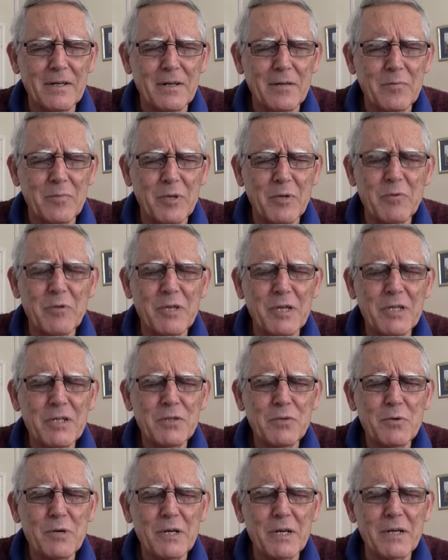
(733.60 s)
Be with each
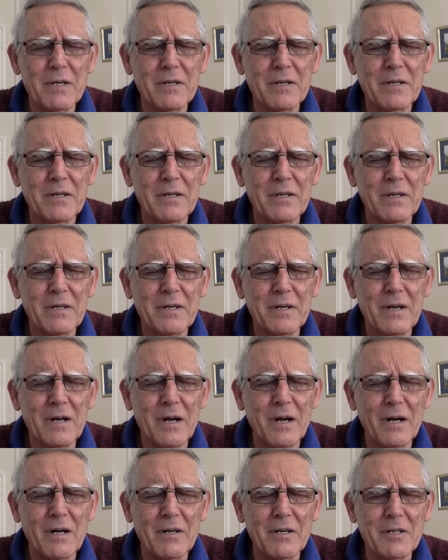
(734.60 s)
one,
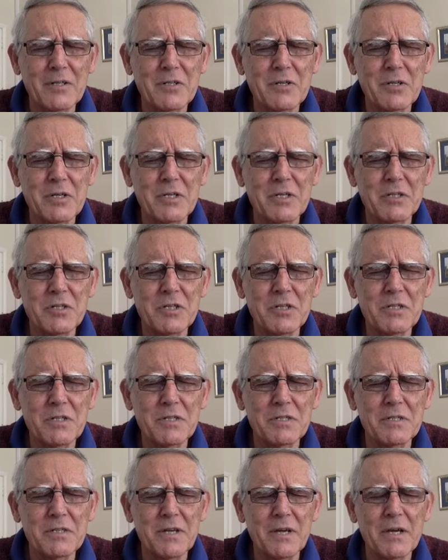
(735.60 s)
I ask in
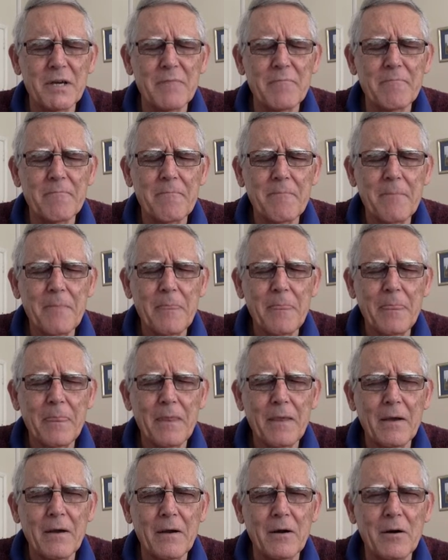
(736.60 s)
Jesus' name.
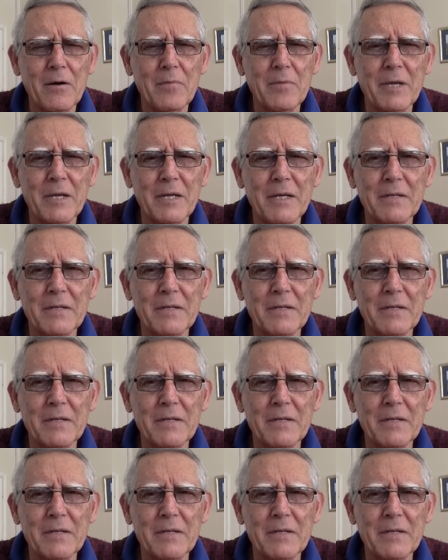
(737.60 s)
Amen.